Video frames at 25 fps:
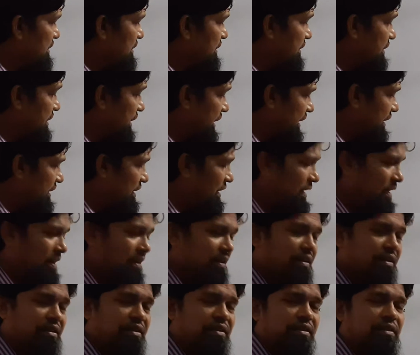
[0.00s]
greater,
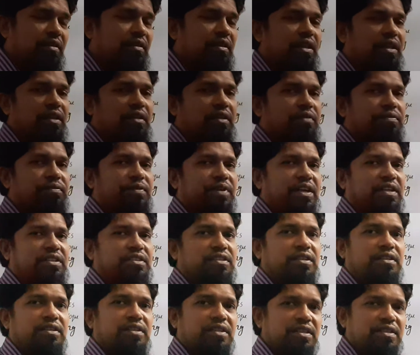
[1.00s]
then the
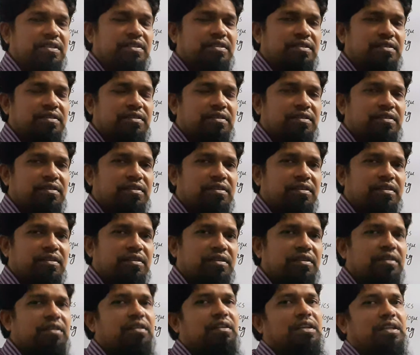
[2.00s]
fraction is
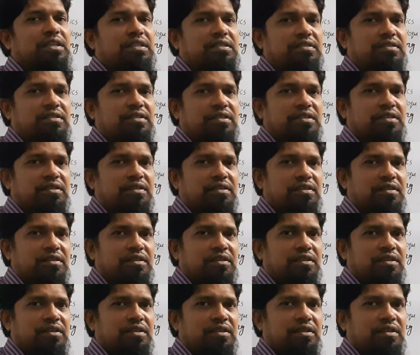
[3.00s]
least.
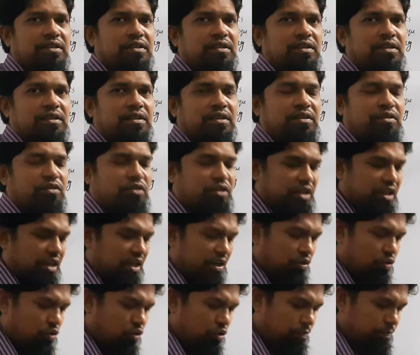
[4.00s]
Okay, I
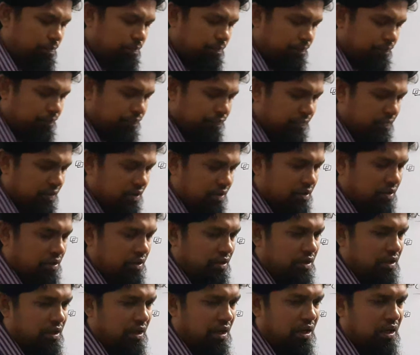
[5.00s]
hope
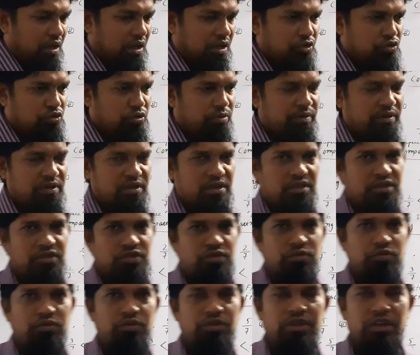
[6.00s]
you have
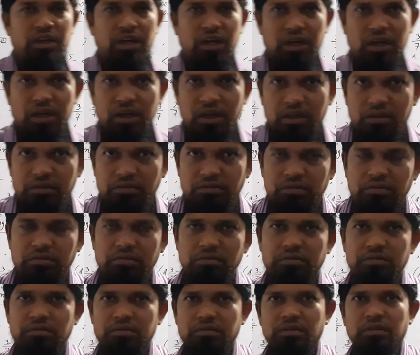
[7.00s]
understood
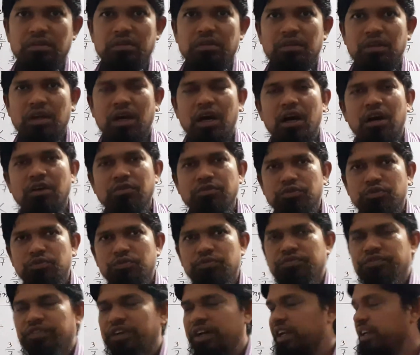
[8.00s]
how to
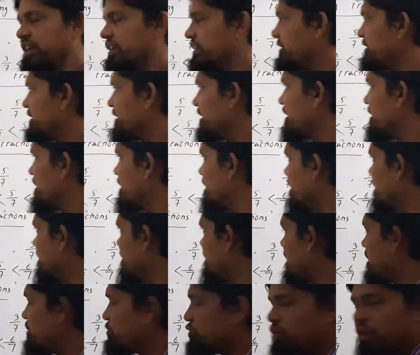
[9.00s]
find,
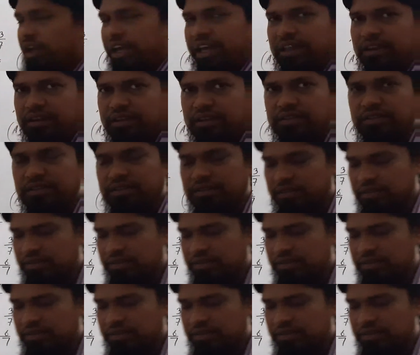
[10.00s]
how to arrange